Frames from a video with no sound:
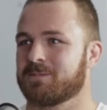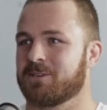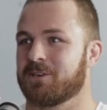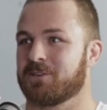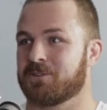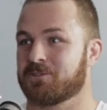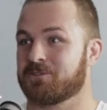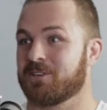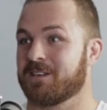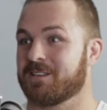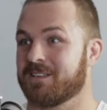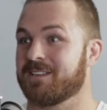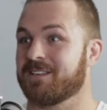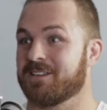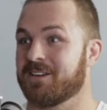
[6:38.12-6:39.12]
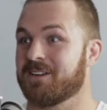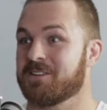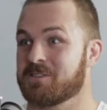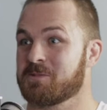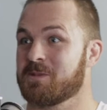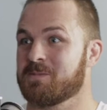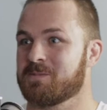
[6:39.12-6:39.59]
go contracting. You know, I
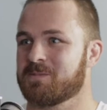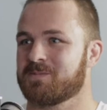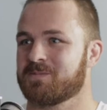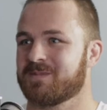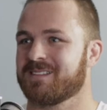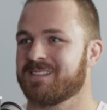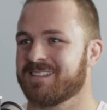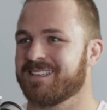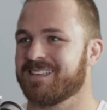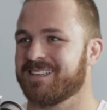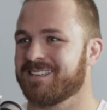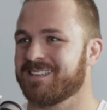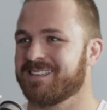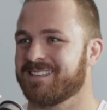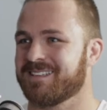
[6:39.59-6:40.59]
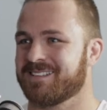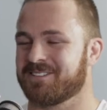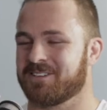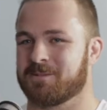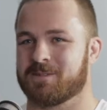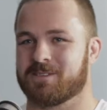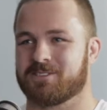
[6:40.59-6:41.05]
spend time in
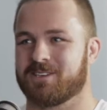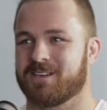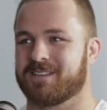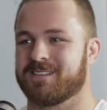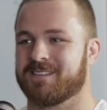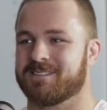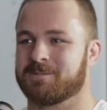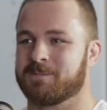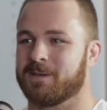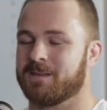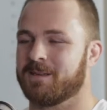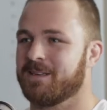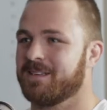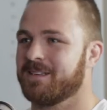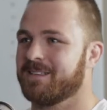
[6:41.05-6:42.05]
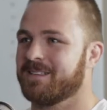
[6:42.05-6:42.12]
the tractor. But